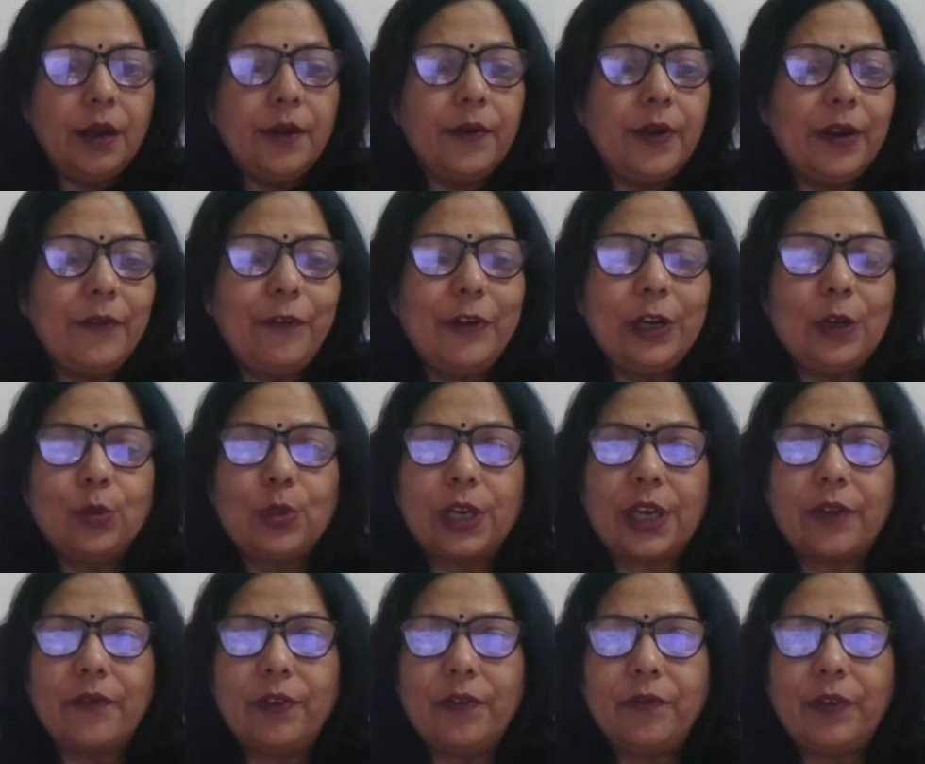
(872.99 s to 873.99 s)
Refer to the
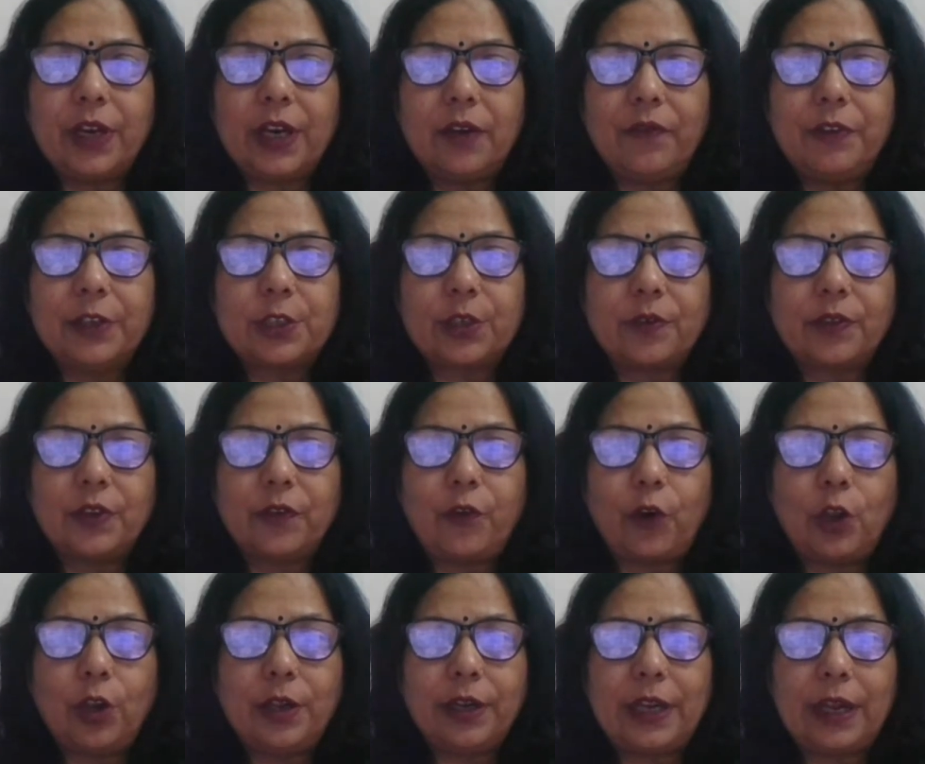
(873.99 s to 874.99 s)
given figure. Which of the
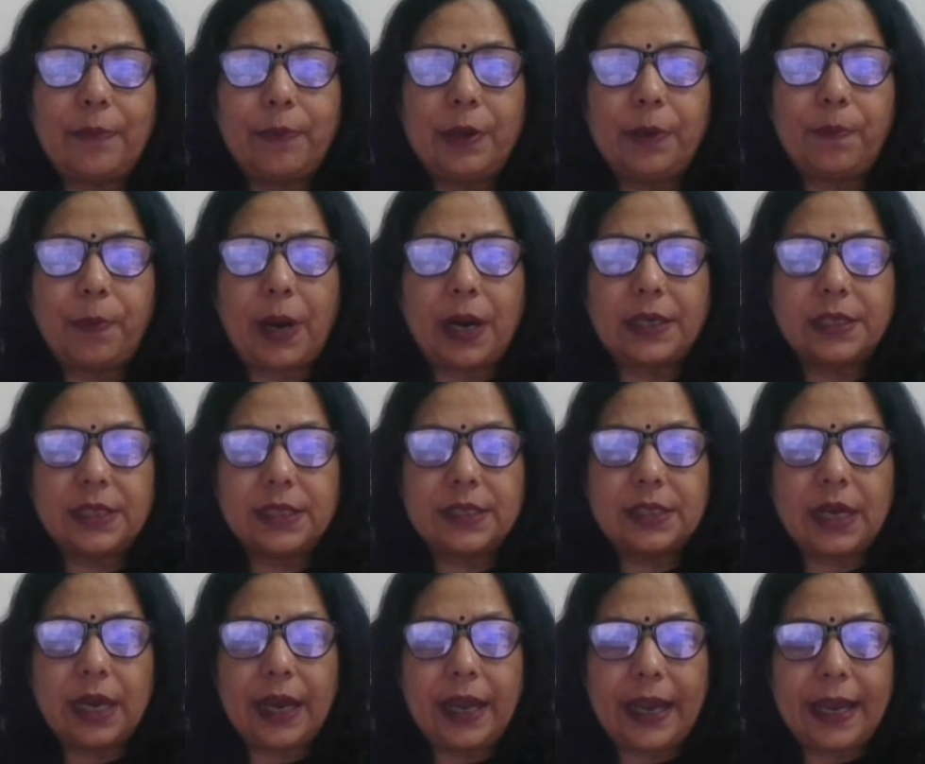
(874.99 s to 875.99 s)
following labeled parts is
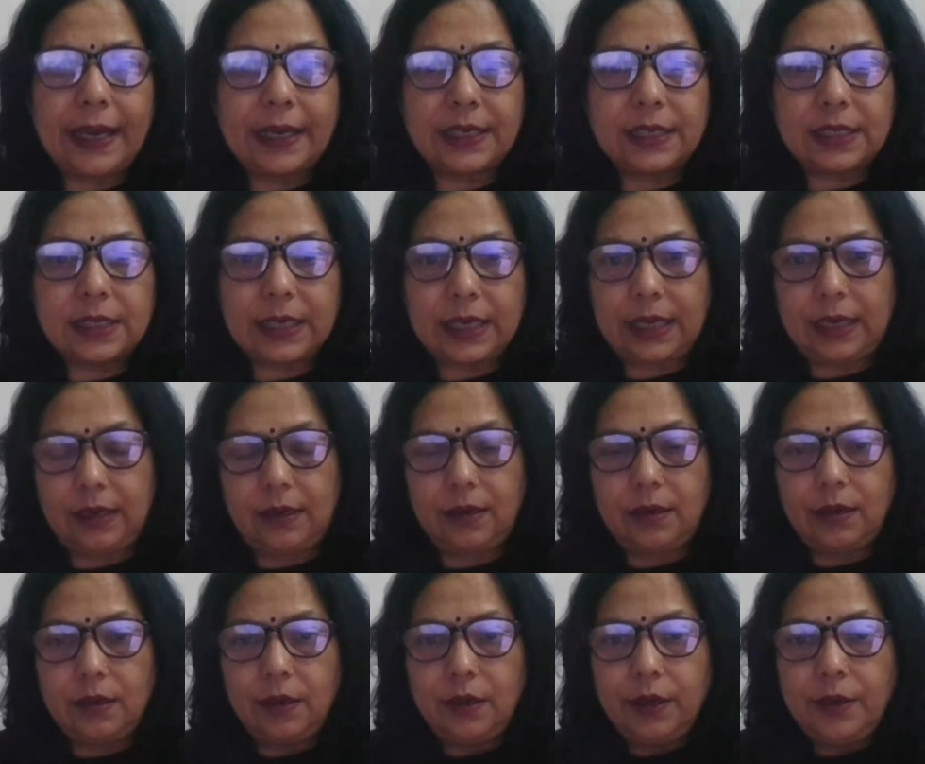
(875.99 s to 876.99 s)
the egg cell?
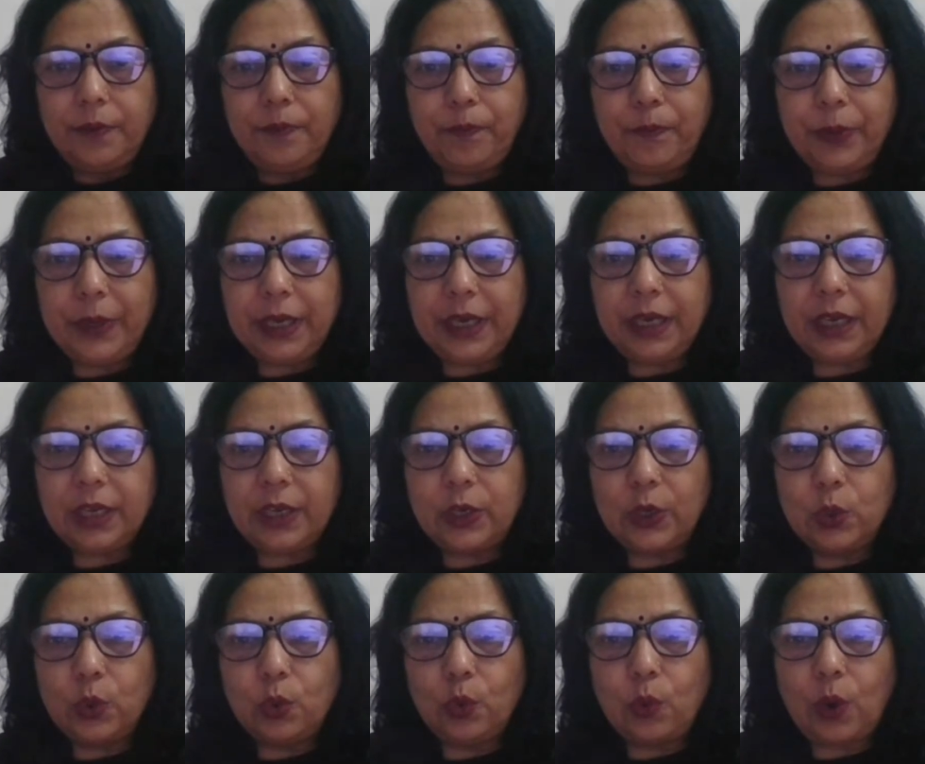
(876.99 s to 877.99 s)
P,
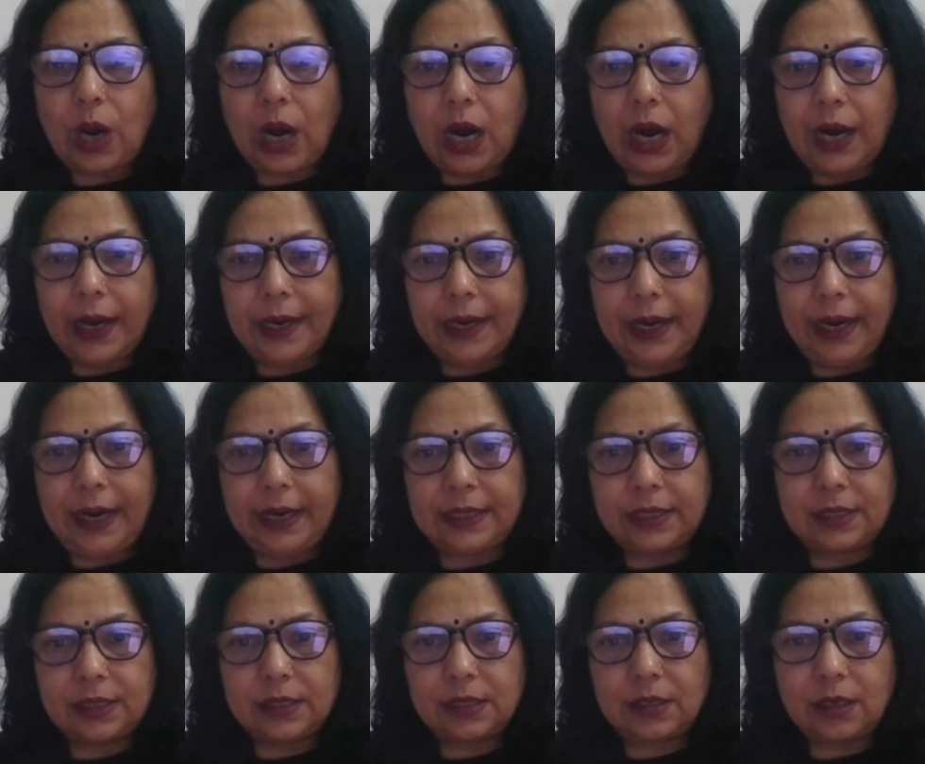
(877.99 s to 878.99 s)
Q, R,
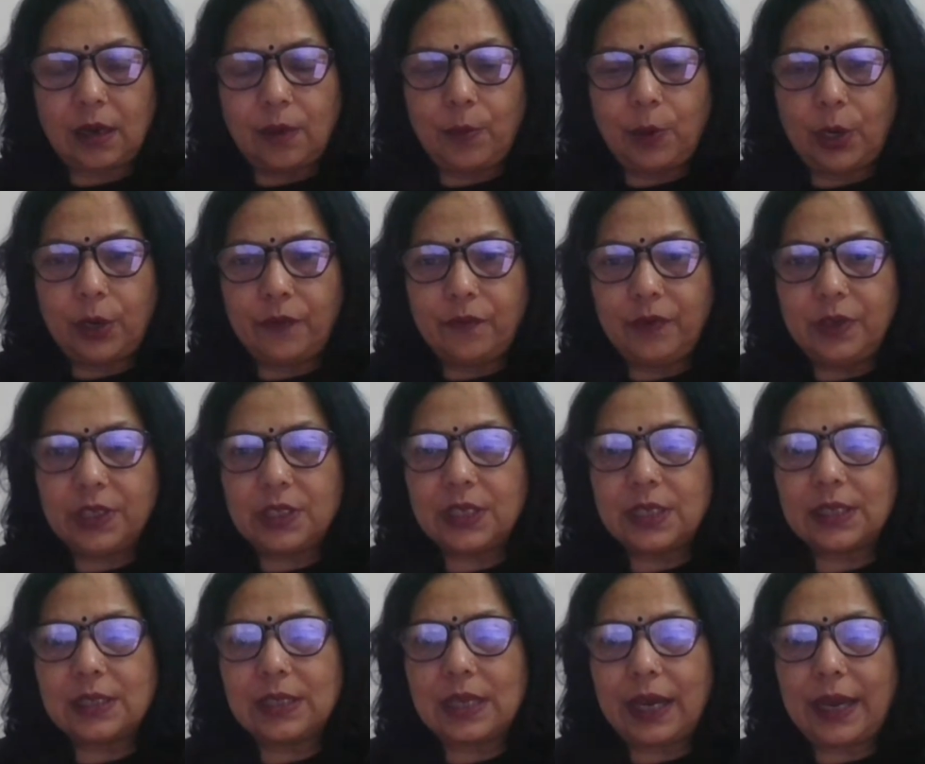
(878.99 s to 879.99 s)
S. Come on, which
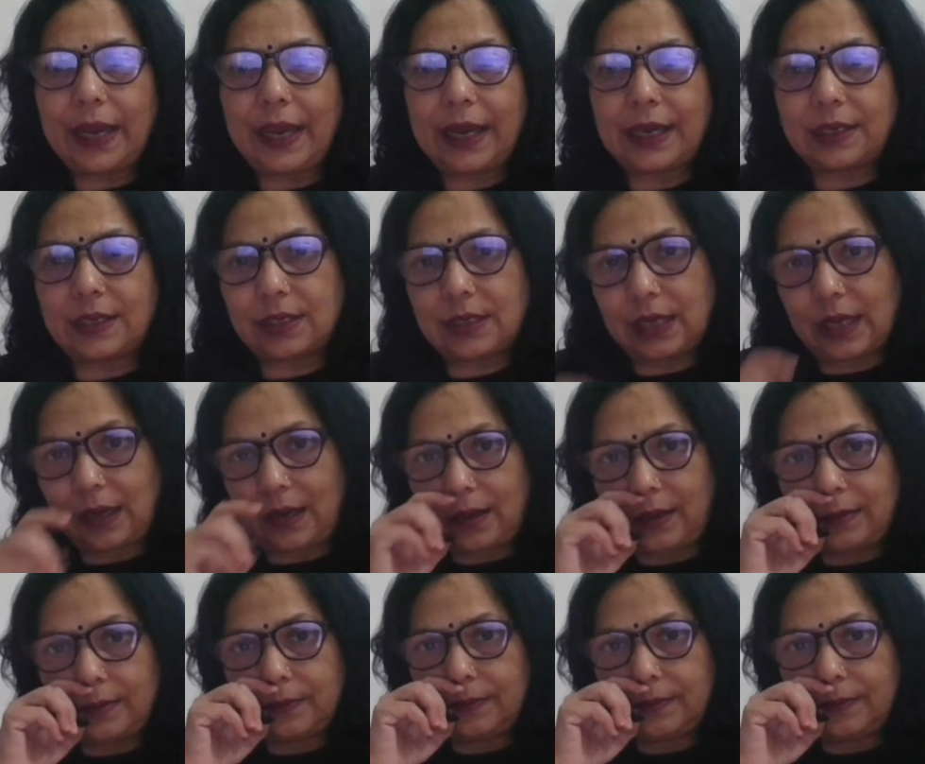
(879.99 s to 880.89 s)
is the egg cell?